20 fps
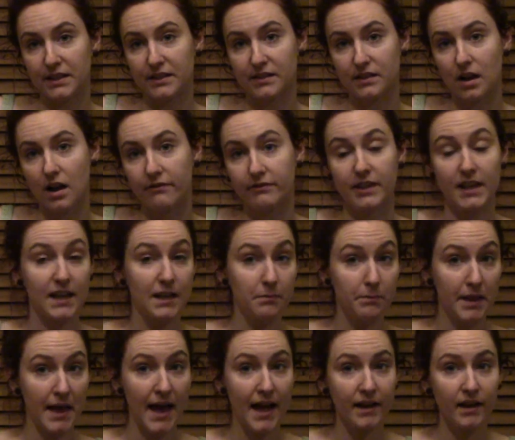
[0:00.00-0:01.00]
Soft in
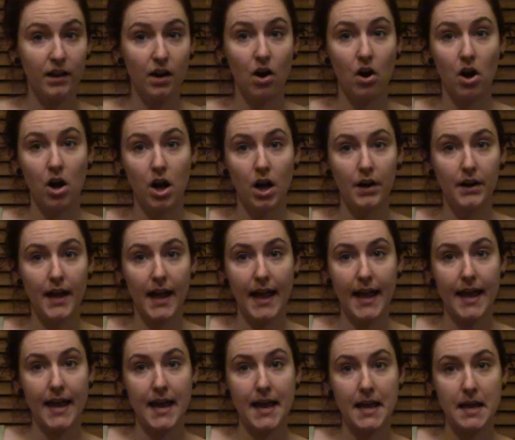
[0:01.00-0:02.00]
black on
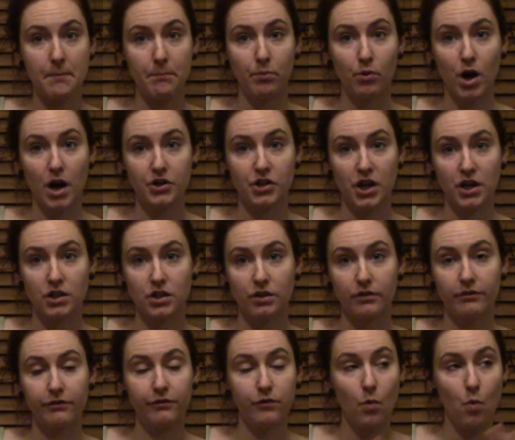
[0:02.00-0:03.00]
a project
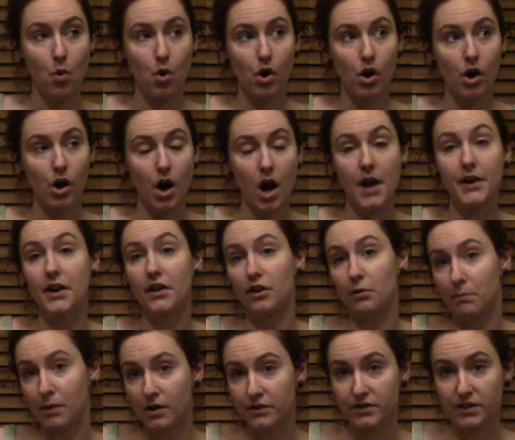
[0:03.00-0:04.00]
for
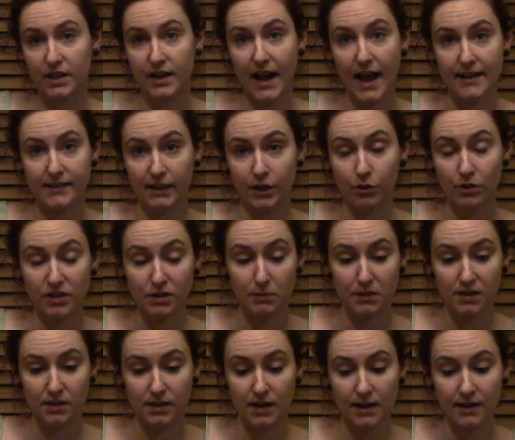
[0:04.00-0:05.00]
another person as a
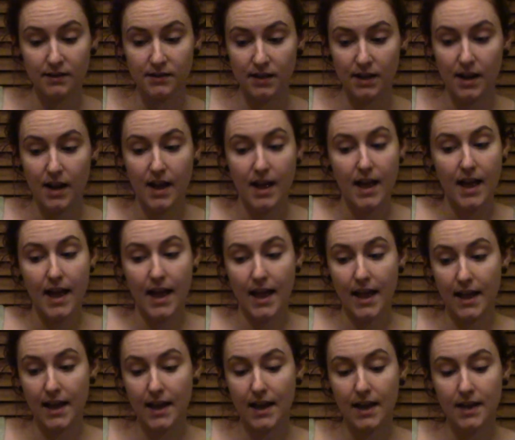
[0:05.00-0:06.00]
Christmas knit,
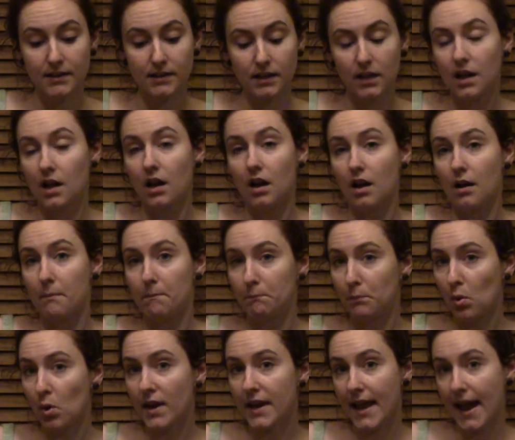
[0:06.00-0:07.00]
and
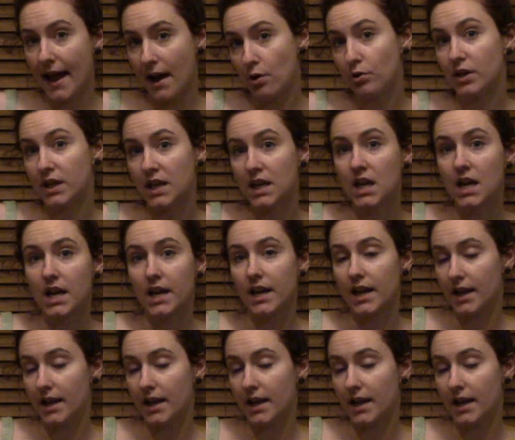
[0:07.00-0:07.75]
boy howdy,